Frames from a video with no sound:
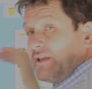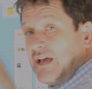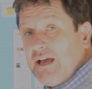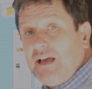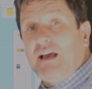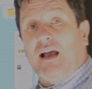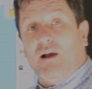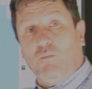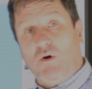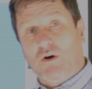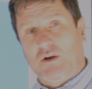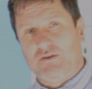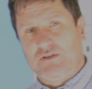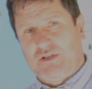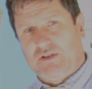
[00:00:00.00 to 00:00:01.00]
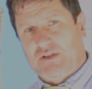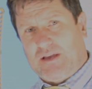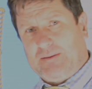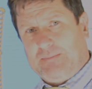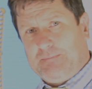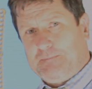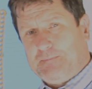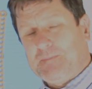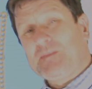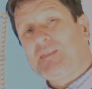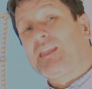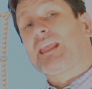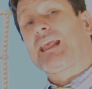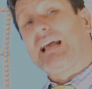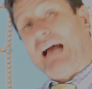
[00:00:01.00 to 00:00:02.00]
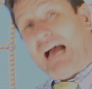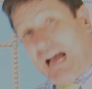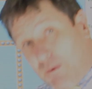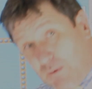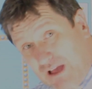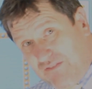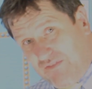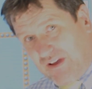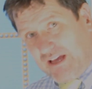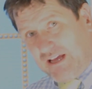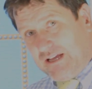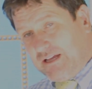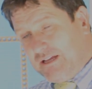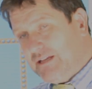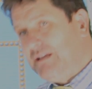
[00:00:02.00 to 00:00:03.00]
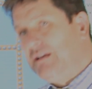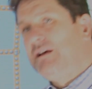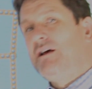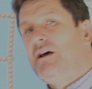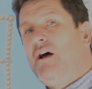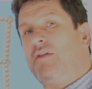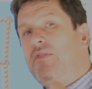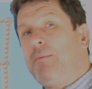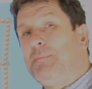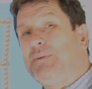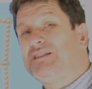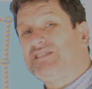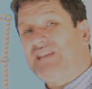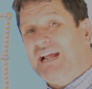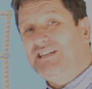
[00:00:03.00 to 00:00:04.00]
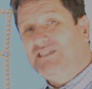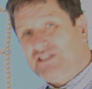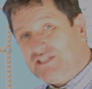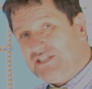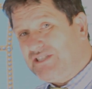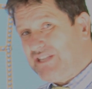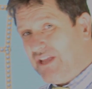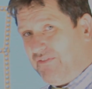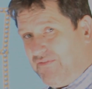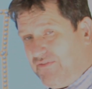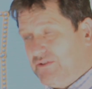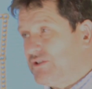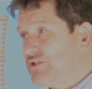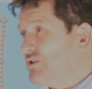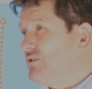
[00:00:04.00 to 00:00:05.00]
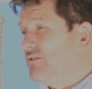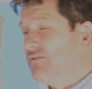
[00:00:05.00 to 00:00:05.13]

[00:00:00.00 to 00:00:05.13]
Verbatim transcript: the other, and one goes the other. However, the potential difference